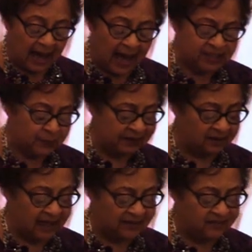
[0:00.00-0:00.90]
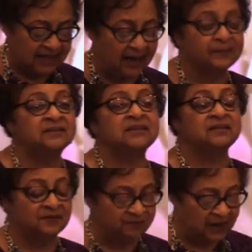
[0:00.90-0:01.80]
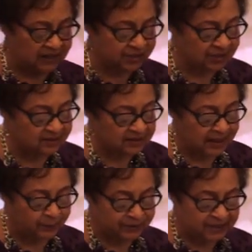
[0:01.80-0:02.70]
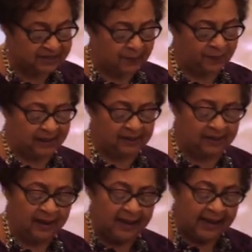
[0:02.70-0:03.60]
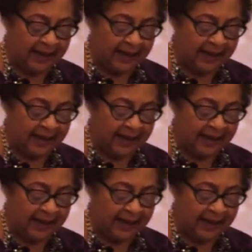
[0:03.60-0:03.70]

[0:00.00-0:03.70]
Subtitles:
I spend a lot of time attending functions and participating